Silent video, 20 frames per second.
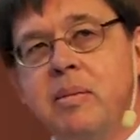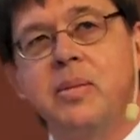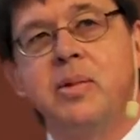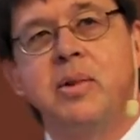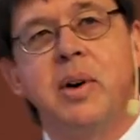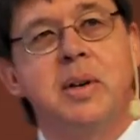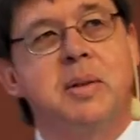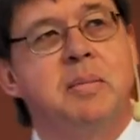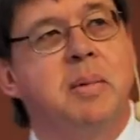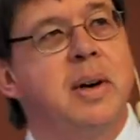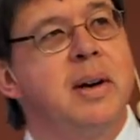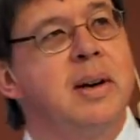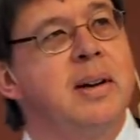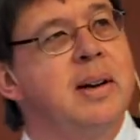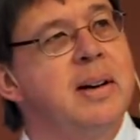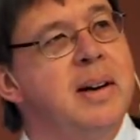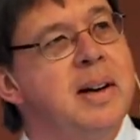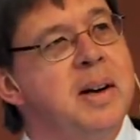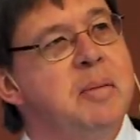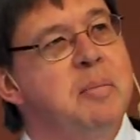Trust me,
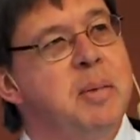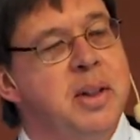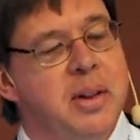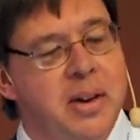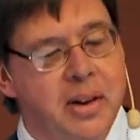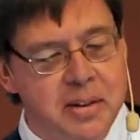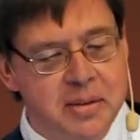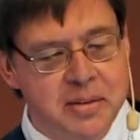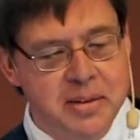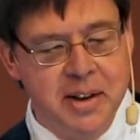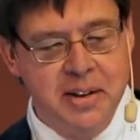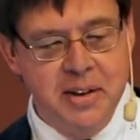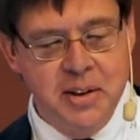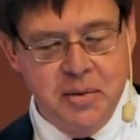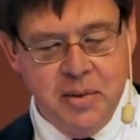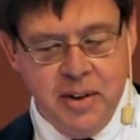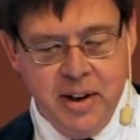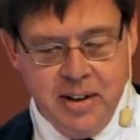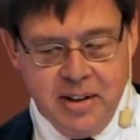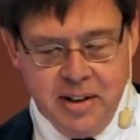I've been there, done
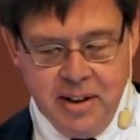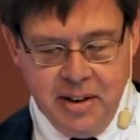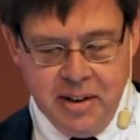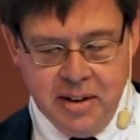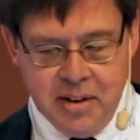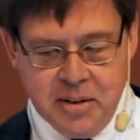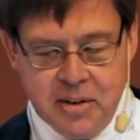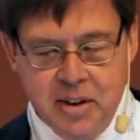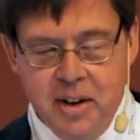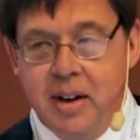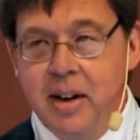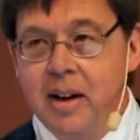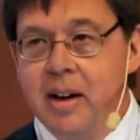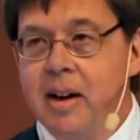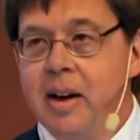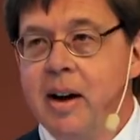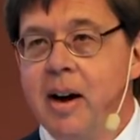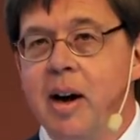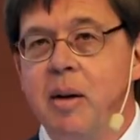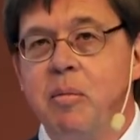this for 18 years.
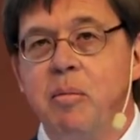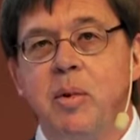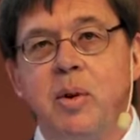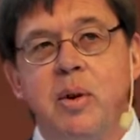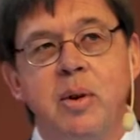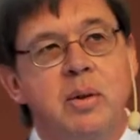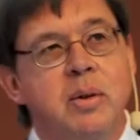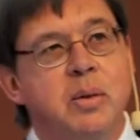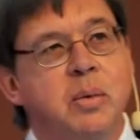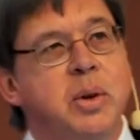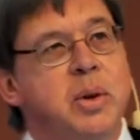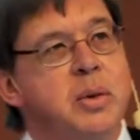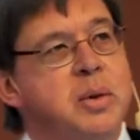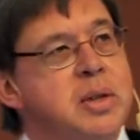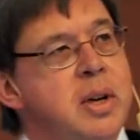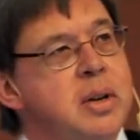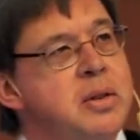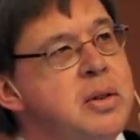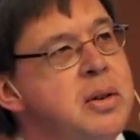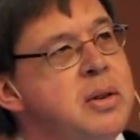We do
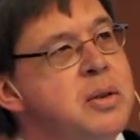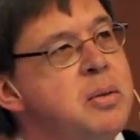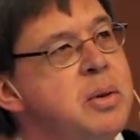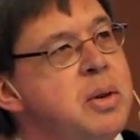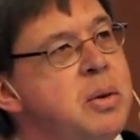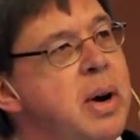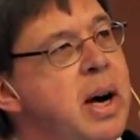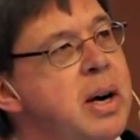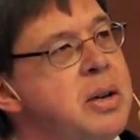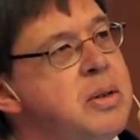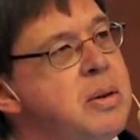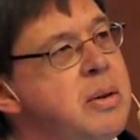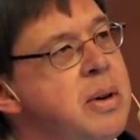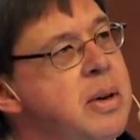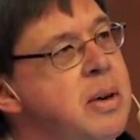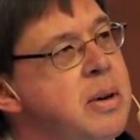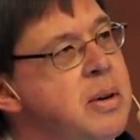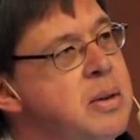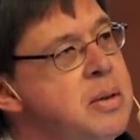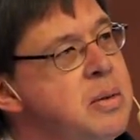sensors, we do
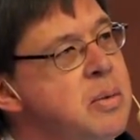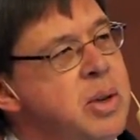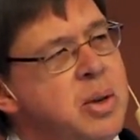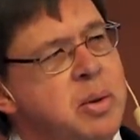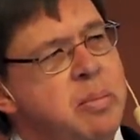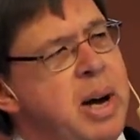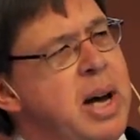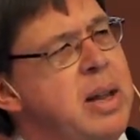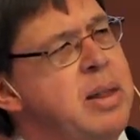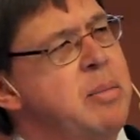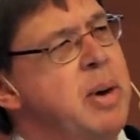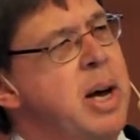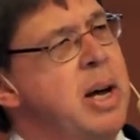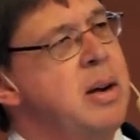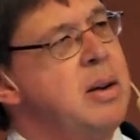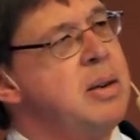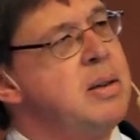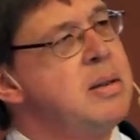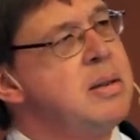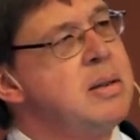actuators, we do
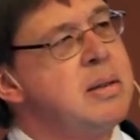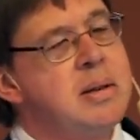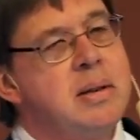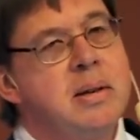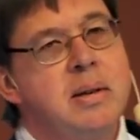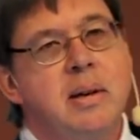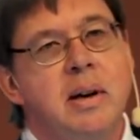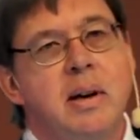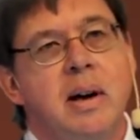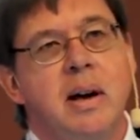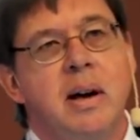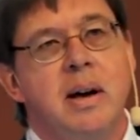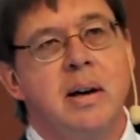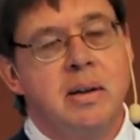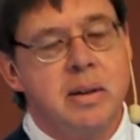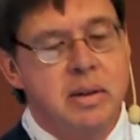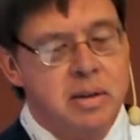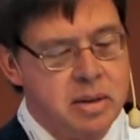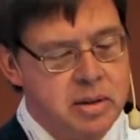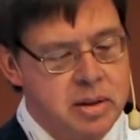mathematics.
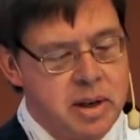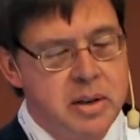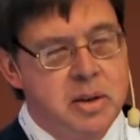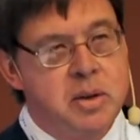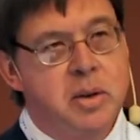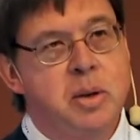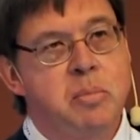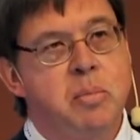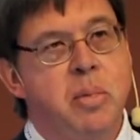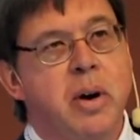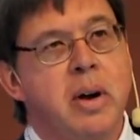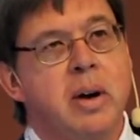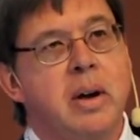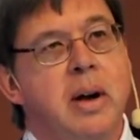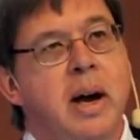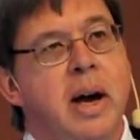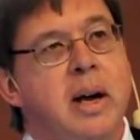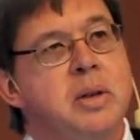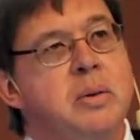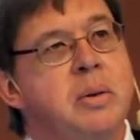Sensors break,
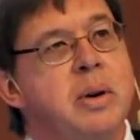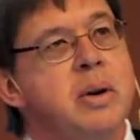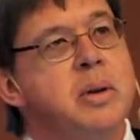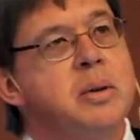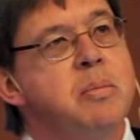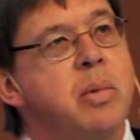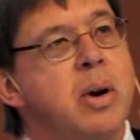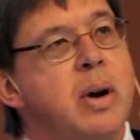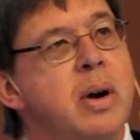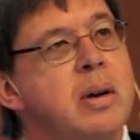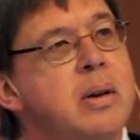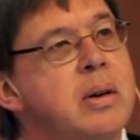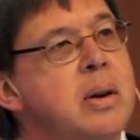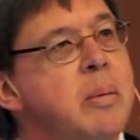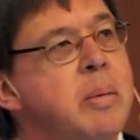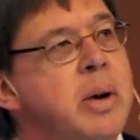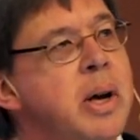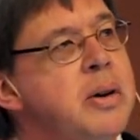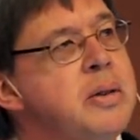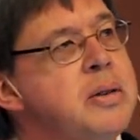actuators break.
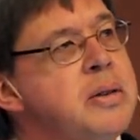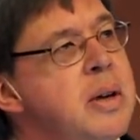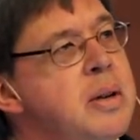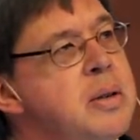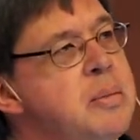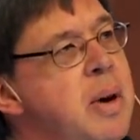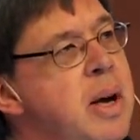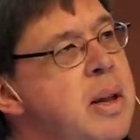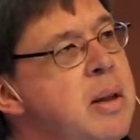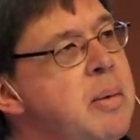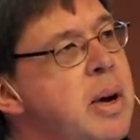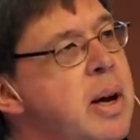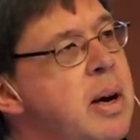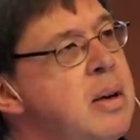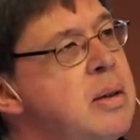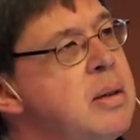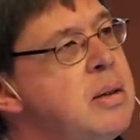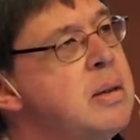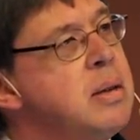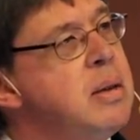Nobody understands
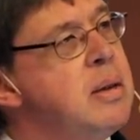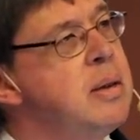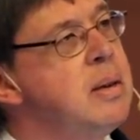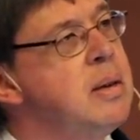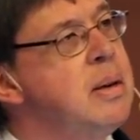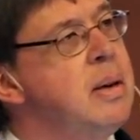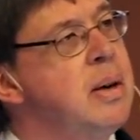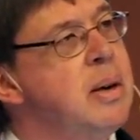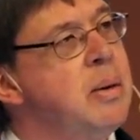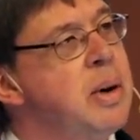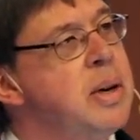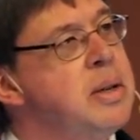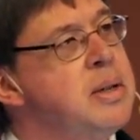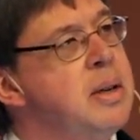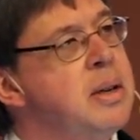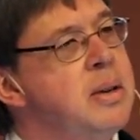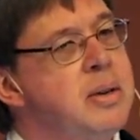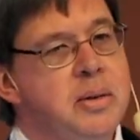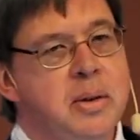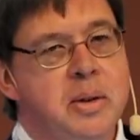mathematics. You don't want to
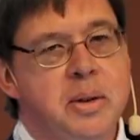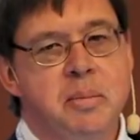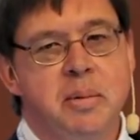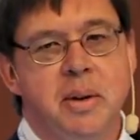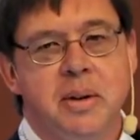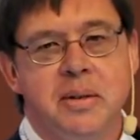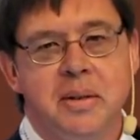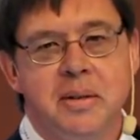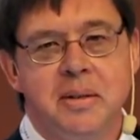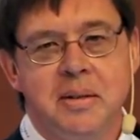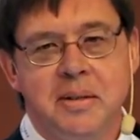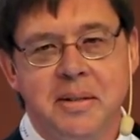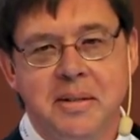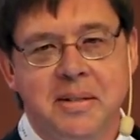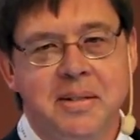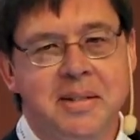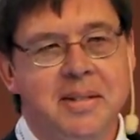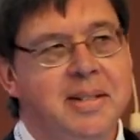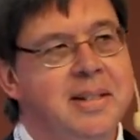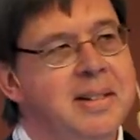see a controls person.
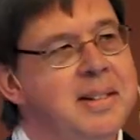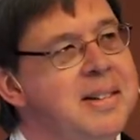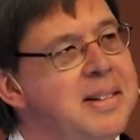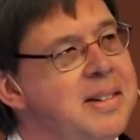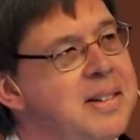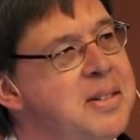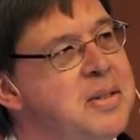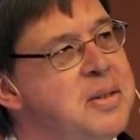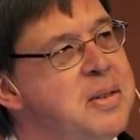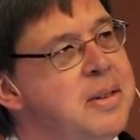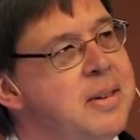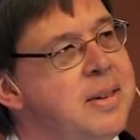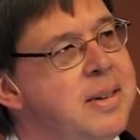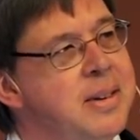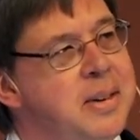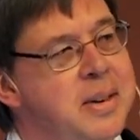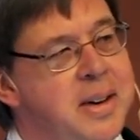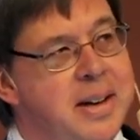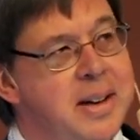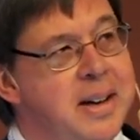
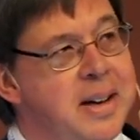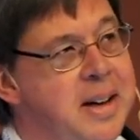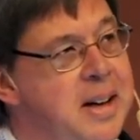Okay,